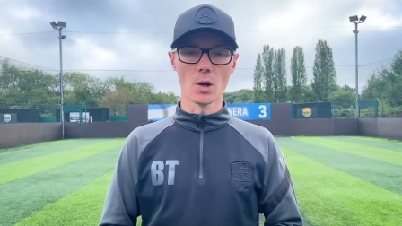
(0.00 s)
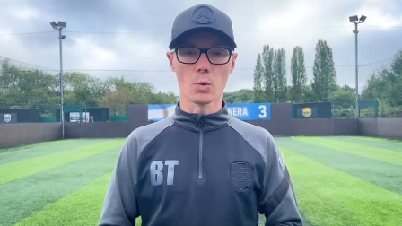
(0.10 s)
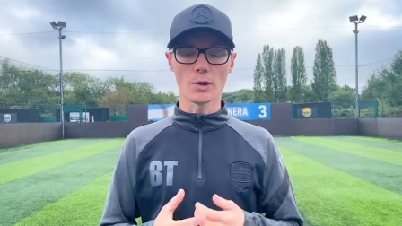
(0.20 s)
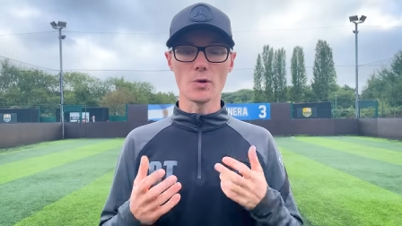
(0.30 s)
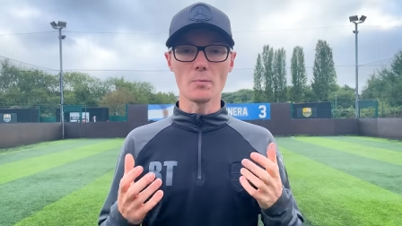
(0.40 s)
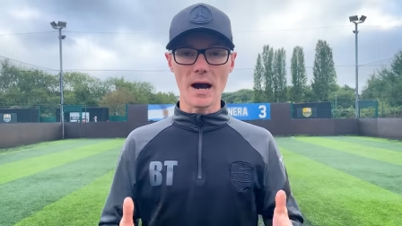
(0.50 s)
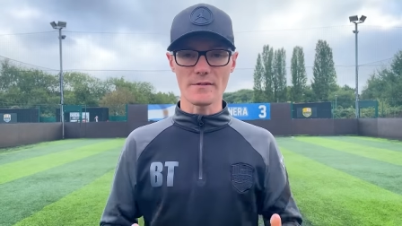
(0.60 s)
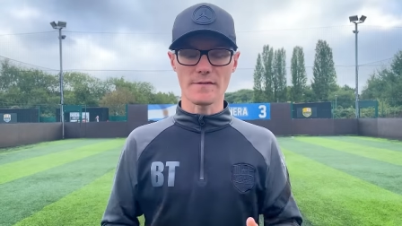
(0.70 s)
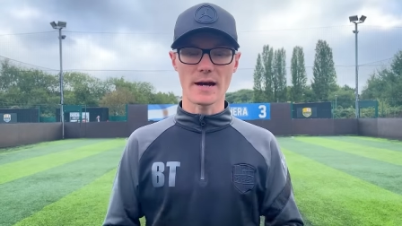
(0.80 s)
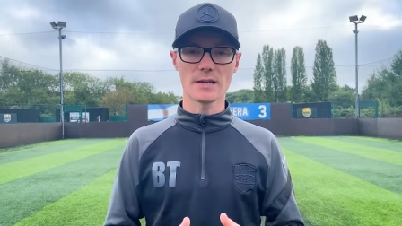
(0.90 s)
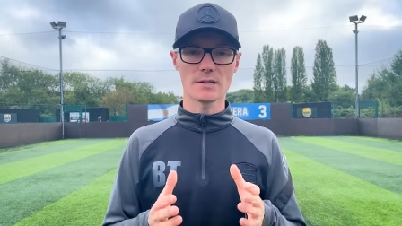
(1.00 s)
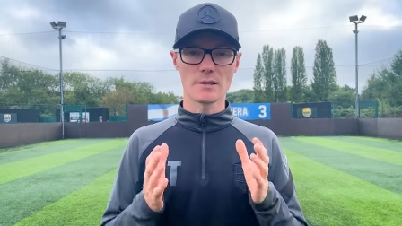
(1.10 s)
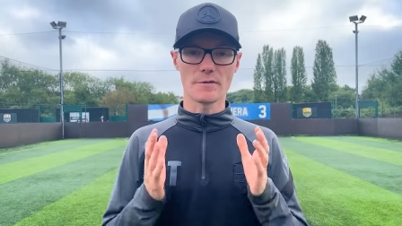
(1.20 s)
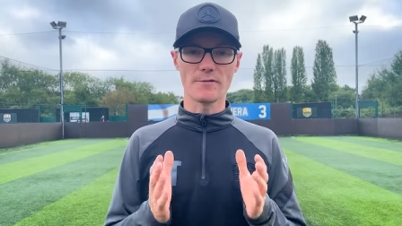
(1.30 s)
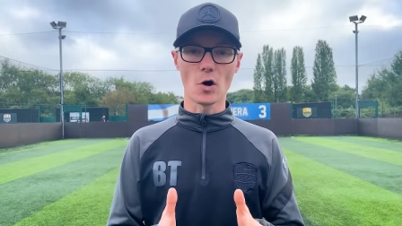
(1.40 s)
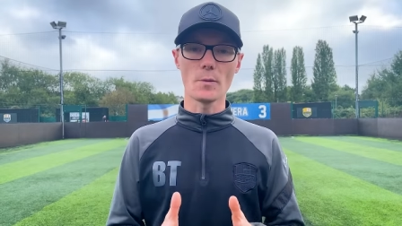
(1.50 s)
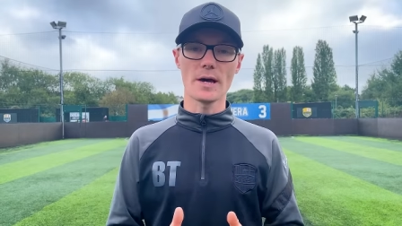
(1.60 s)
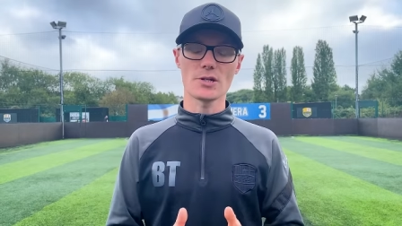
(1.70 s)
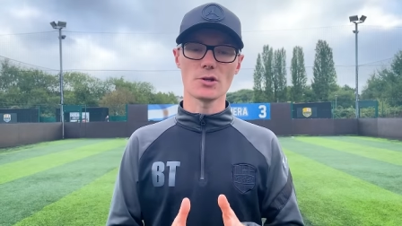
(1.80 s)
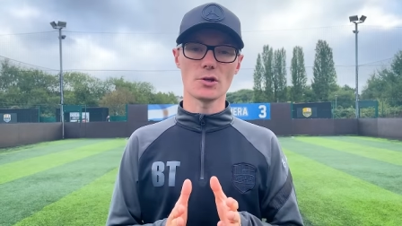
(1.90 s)
What you might find is that the
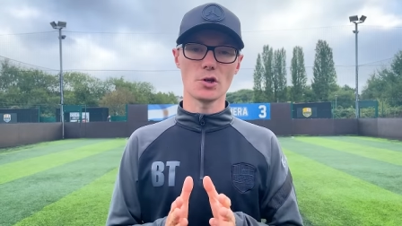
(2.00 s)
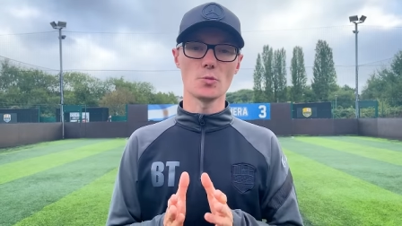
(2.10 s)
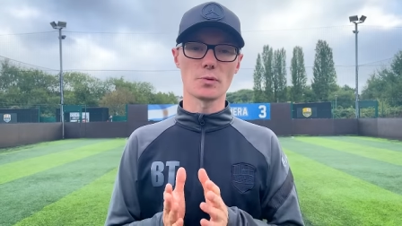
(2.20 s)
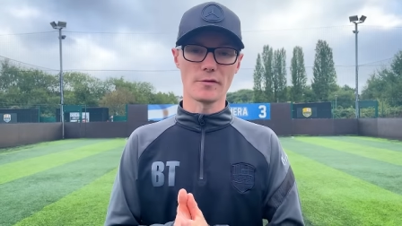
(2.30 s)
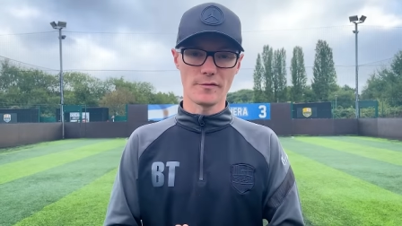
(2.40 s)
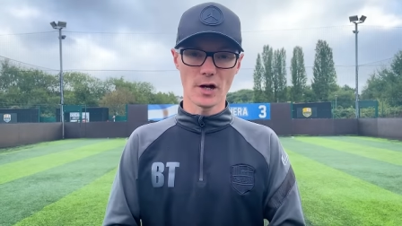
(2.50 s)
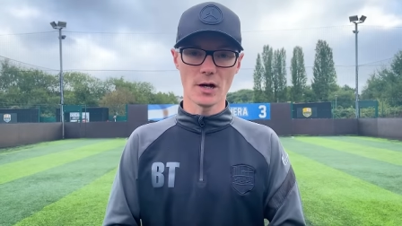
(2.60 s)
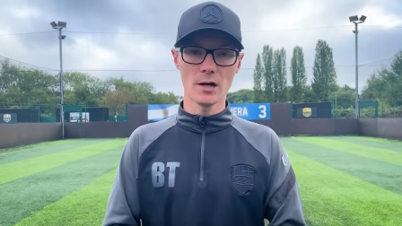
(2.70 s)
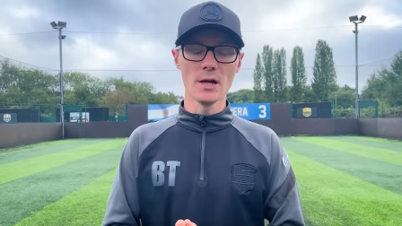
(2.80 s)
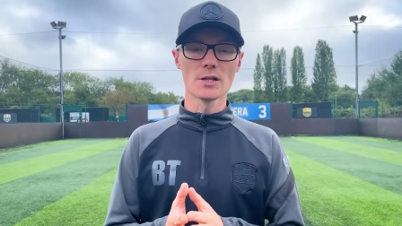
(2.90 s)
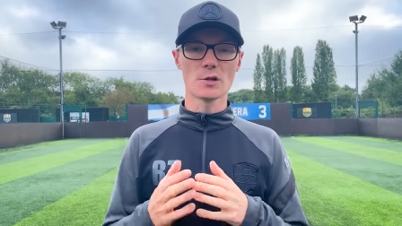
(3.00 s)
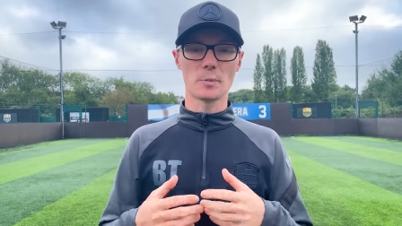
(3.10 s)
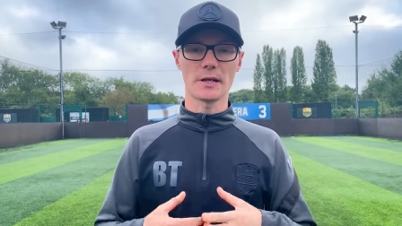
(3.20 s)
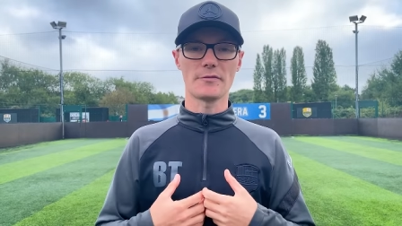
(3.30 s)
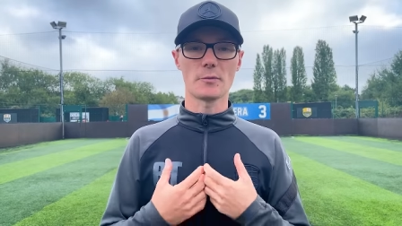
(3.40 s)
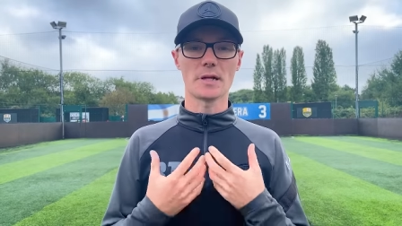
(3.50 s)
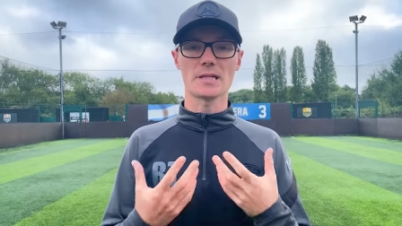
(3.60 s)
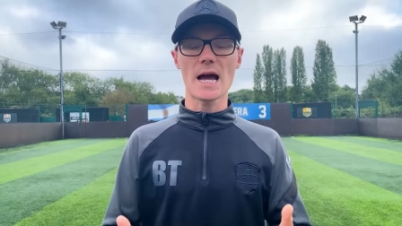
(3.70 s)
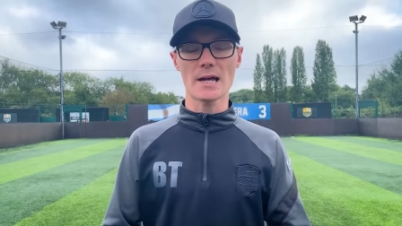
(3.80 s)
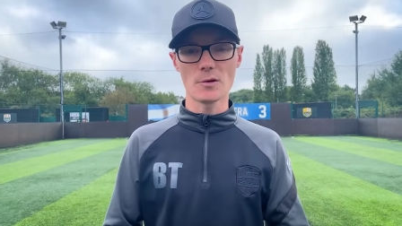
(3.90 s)
formation that you prefer to play from an
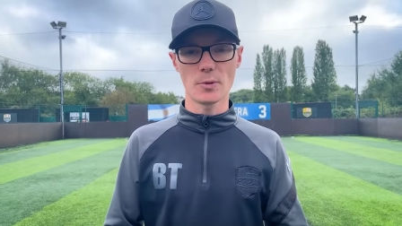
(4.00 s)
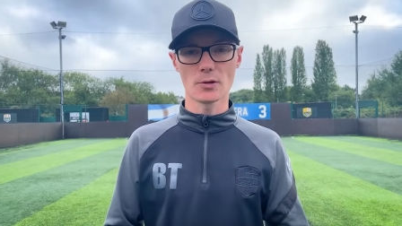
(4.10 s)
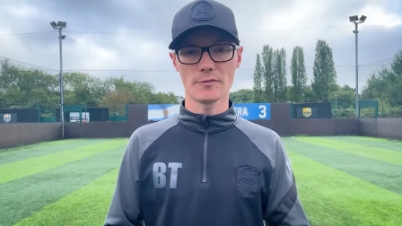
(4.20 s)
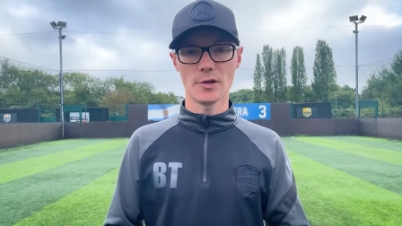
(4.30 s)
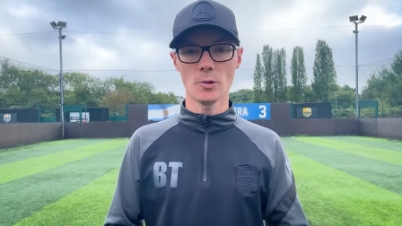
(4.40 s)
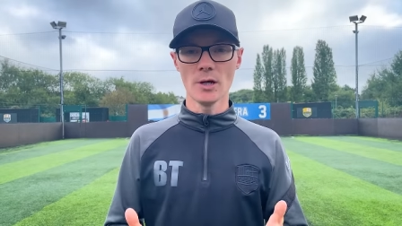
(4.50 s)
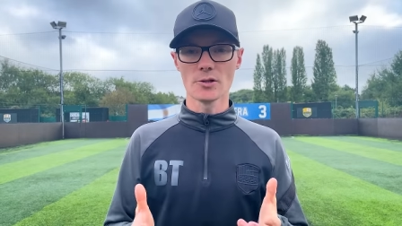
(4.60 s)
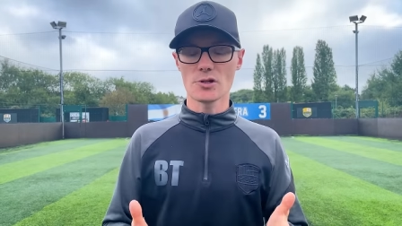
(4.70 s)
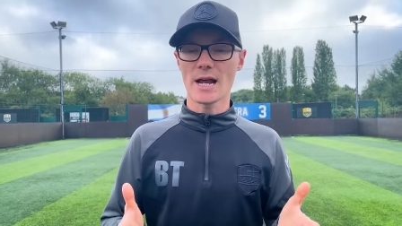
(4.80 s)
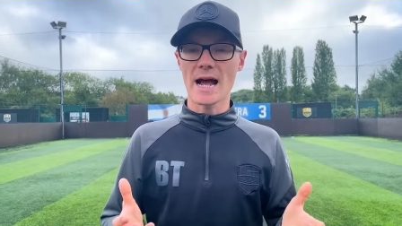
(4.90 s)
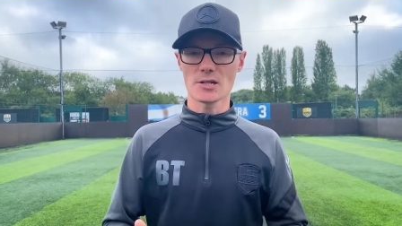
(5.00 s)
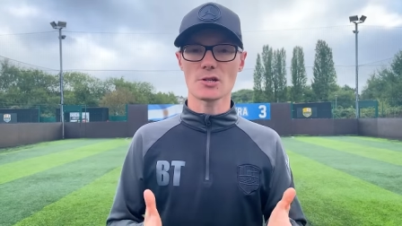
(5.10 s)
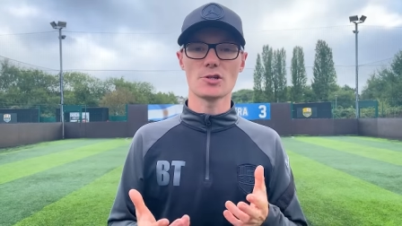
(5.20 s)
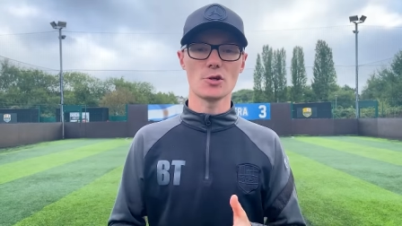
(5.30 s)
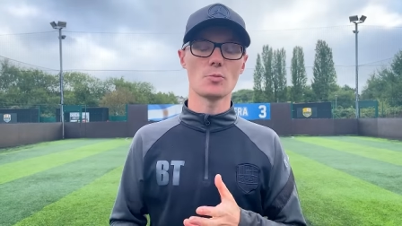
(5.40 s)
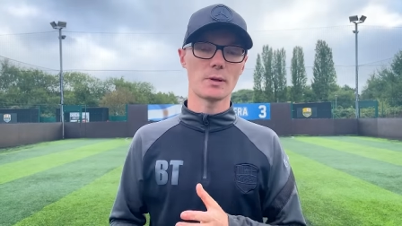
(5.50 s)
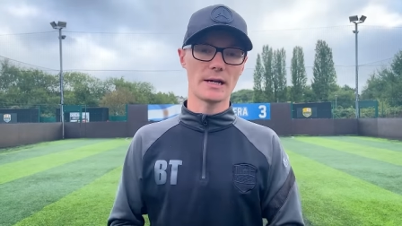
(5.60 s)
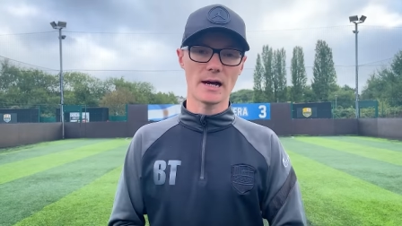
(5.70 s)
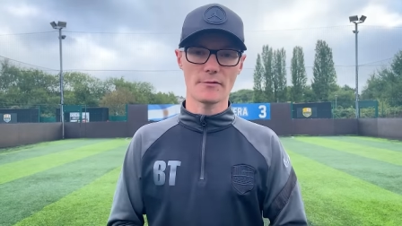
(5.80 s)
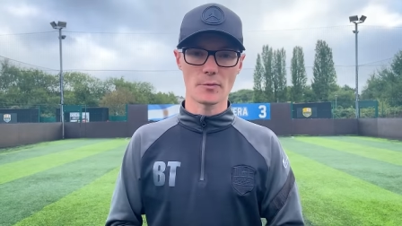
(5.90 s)
attacking point of view doesn't actually suit
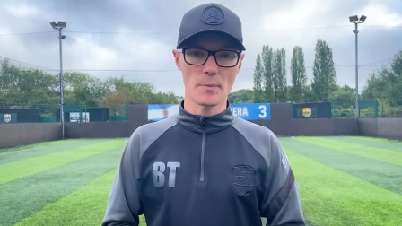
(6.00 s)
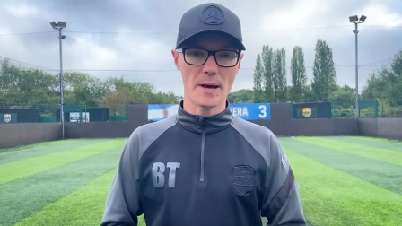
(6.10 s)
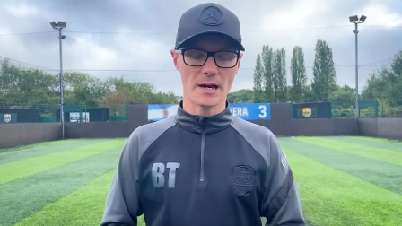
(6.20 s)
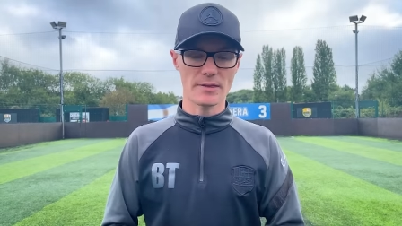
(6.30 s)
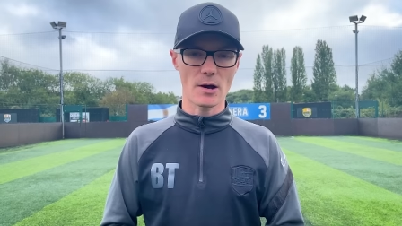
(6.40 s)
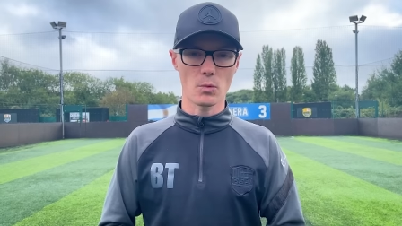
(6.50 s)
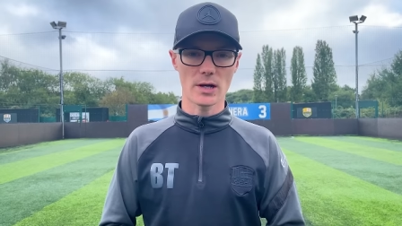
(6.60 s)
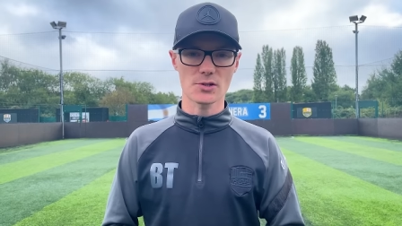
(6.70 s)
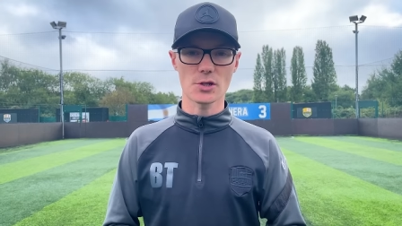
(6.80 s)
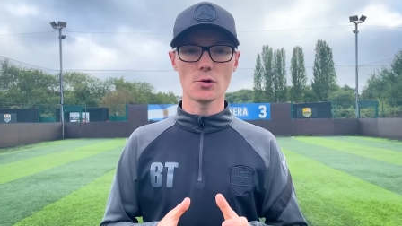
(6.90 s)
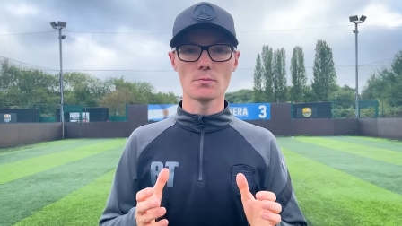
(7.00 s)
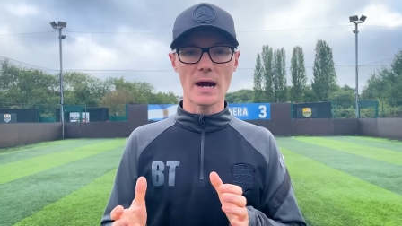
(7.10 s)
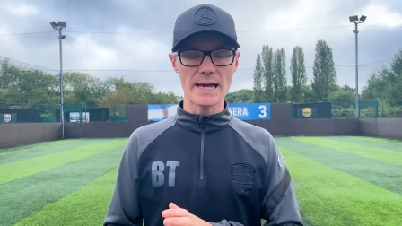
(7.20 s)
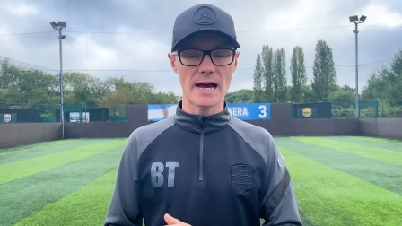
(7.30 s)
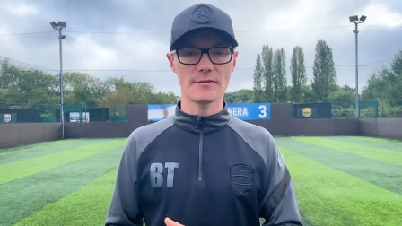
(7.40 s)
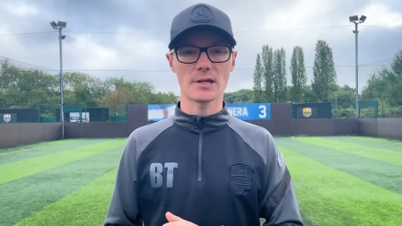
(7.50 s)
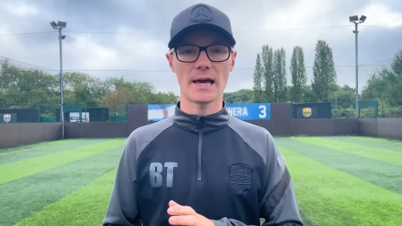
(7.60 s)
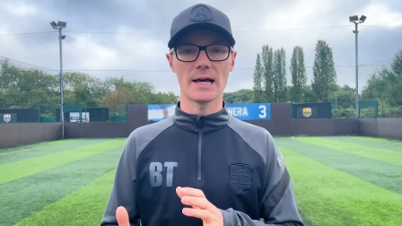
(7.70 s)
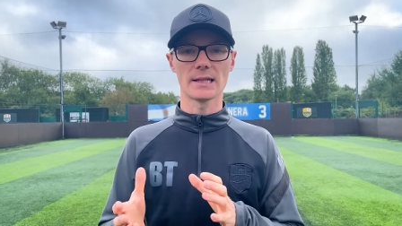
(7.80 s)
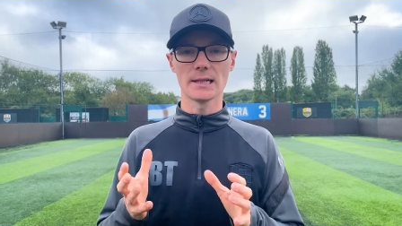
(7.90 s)
playing out from the back that well. So you might have to
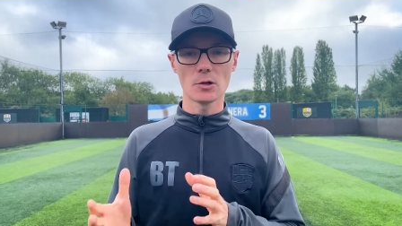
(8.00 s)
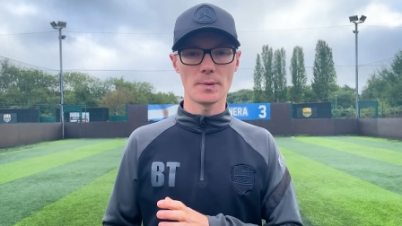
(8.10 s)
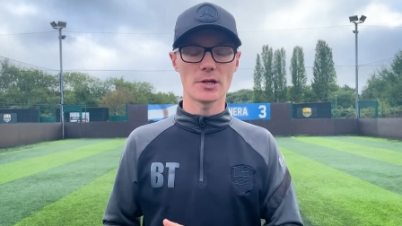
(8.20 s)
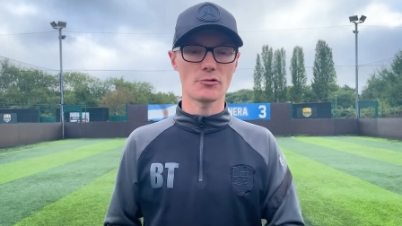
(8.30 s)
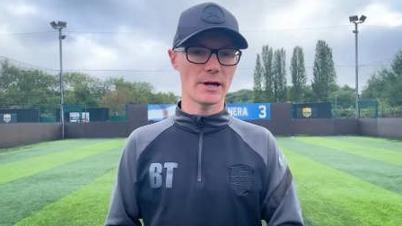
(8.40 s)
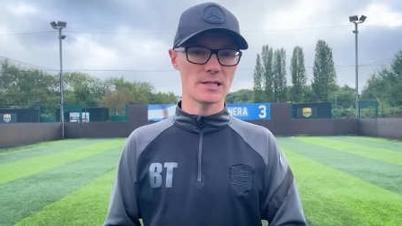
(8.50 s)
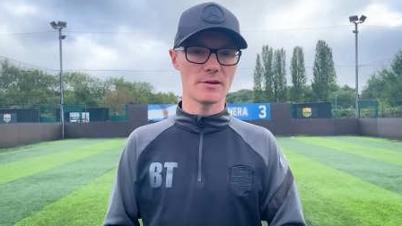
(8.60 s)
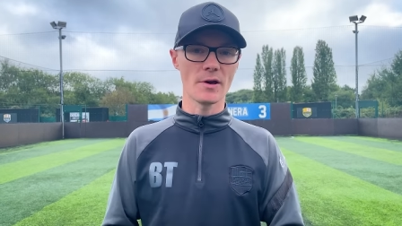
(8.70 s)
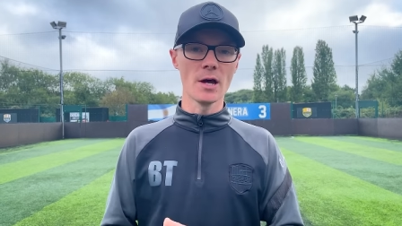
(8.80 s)
get a little bit creative